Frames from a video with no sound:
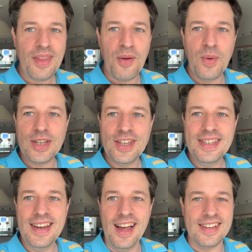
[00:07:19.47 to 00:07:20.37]
Which is
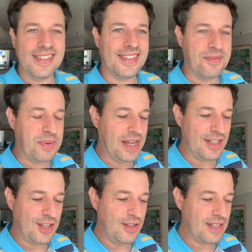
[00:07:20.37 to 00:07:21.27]
nuts,
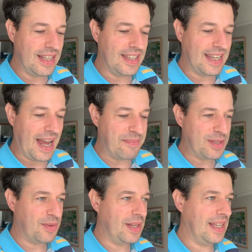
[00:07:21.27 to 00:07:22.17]
because usually the gap
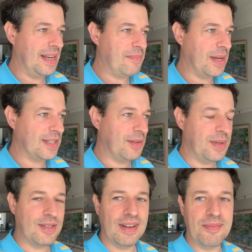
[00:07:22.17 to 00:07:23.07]
between the Olympics and the
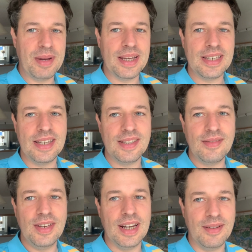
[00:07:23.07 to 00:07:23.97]
Winter Olympics is,
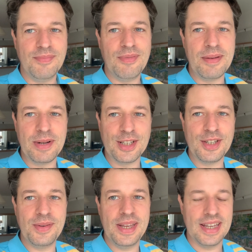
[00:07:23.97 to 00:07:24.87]
you know, pretty much
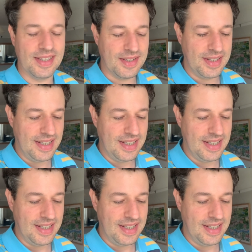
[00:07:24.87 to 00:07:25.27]
2 years.